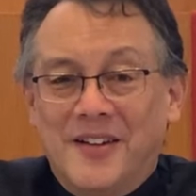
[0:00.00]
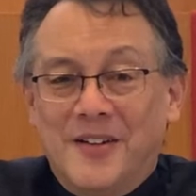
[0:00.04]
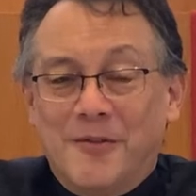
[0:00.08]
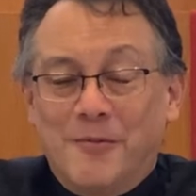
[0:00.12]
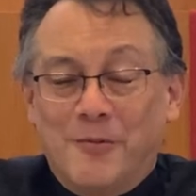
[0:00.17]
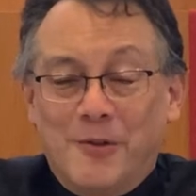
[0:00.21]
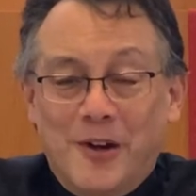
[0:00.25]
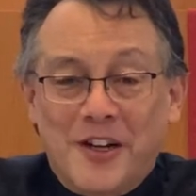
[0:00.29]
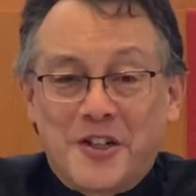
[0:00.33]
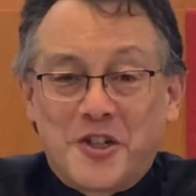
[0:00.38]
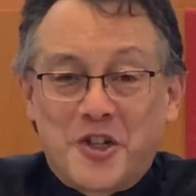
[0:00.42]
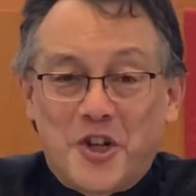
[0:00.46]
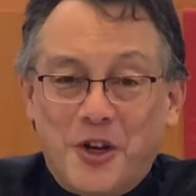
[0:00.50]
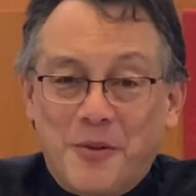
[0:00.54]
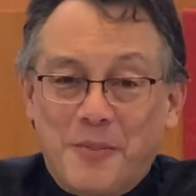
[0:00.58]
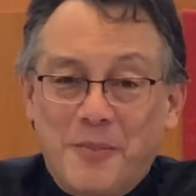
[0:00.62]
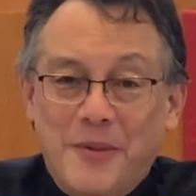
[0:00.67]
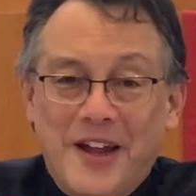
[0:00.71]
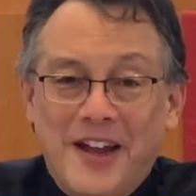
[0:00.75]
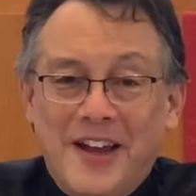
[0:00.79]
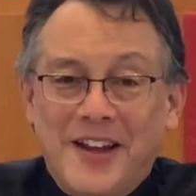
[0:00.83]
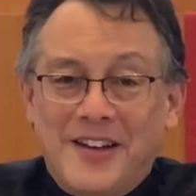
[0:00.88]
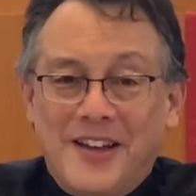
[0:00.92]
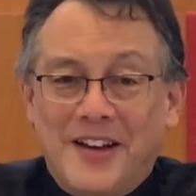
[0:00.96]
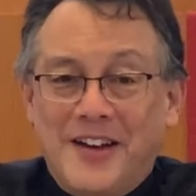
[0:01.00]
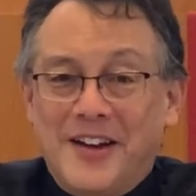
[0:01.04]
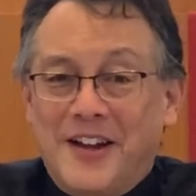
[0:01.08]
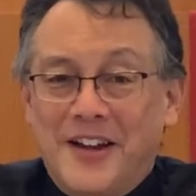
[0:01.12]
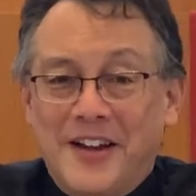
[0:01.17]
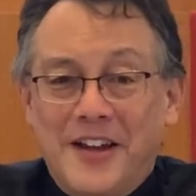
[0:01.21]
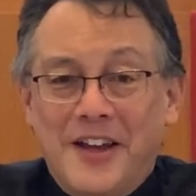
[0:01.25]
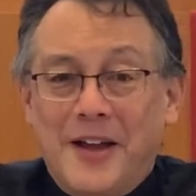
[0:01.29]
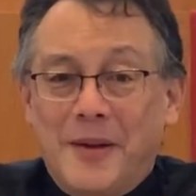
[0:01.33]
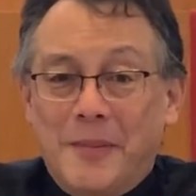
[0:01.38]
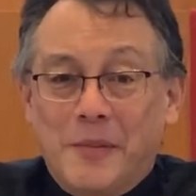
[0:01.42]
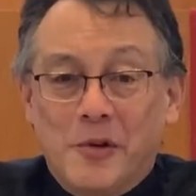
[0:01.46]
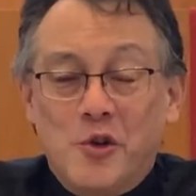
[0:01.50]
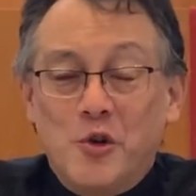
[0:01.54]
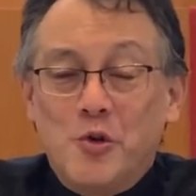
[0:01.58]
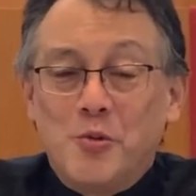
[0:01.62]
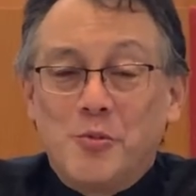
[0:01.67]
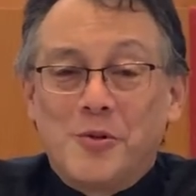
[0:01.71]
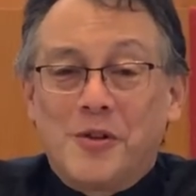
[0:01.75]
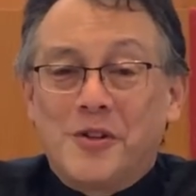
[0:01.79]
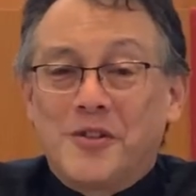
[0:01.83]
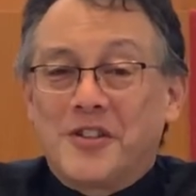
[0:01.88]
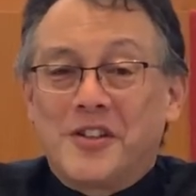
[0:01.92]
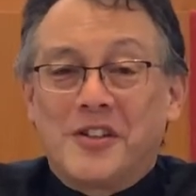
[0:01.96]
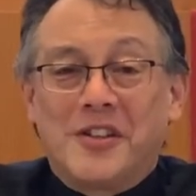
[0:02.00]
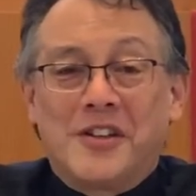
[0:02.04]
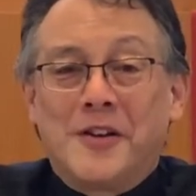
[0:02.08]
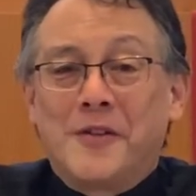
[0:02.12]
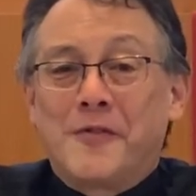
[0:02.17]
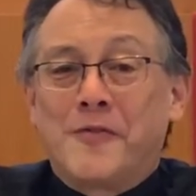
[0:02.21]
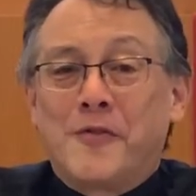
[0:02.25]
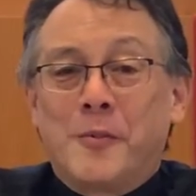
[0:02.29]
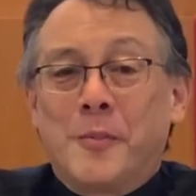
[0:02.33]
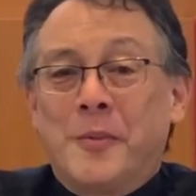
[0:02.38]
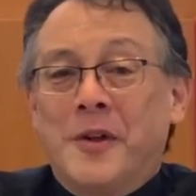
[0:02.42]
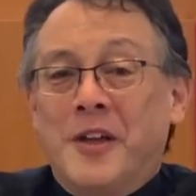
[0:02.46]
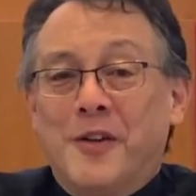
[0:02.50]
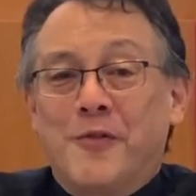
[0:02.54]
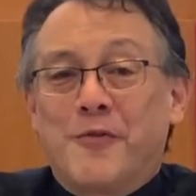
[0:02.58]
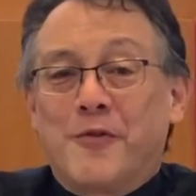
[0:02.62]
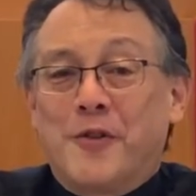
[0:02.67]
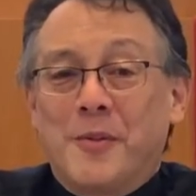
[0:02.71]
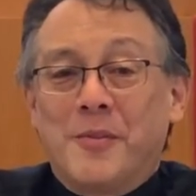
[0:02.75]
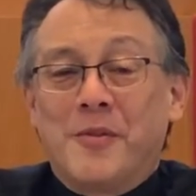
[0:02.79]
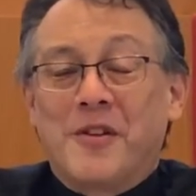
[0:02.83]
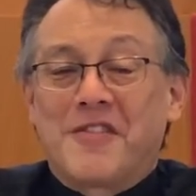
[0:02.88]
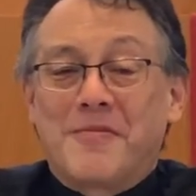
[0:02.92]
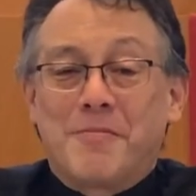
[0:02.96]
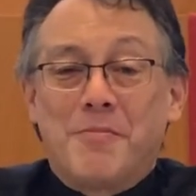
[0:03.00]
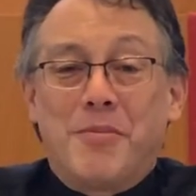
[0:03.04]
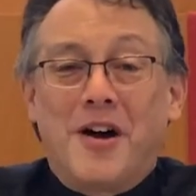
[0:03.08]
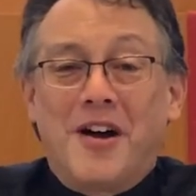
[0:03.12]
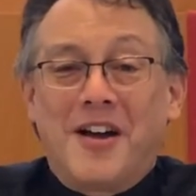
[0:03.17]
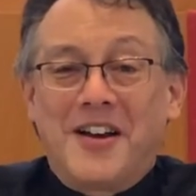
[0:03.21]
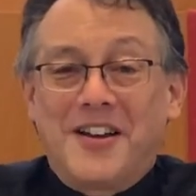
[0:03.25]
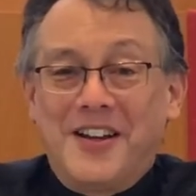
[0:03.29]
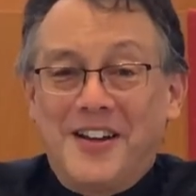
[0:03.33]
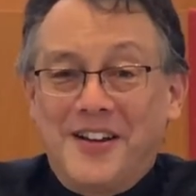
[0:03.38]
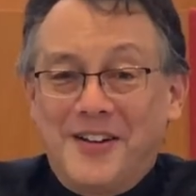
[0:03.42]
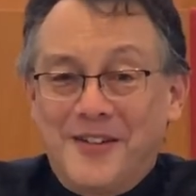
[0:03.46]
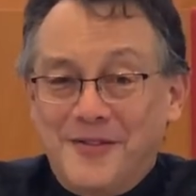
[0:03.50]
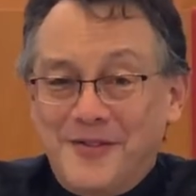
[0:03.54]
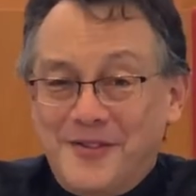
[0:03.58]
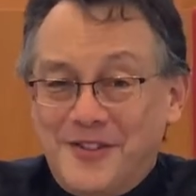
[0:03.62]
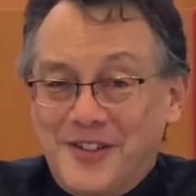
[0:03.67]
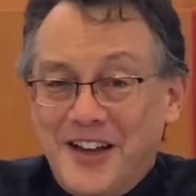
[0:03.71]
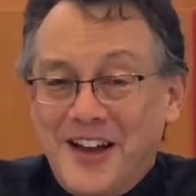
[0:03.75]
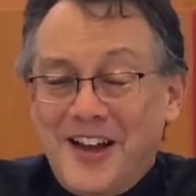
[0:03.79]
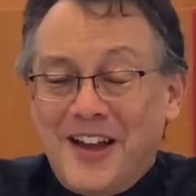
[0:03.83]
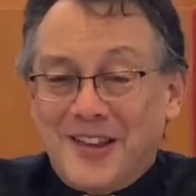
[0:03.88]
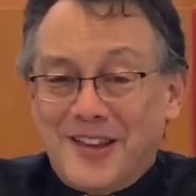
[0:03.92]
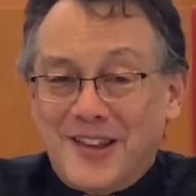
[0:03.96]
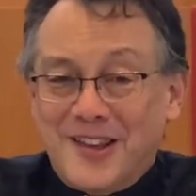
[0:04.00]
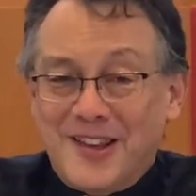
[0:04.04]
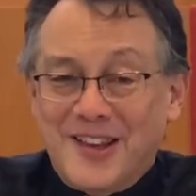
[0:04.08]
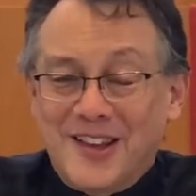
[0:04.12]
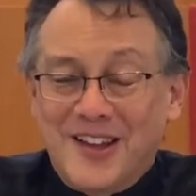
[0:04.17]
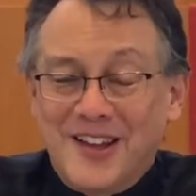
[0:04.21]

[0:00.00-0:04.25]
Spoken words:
Wretched man that I am, who will deliver me from this body of death?"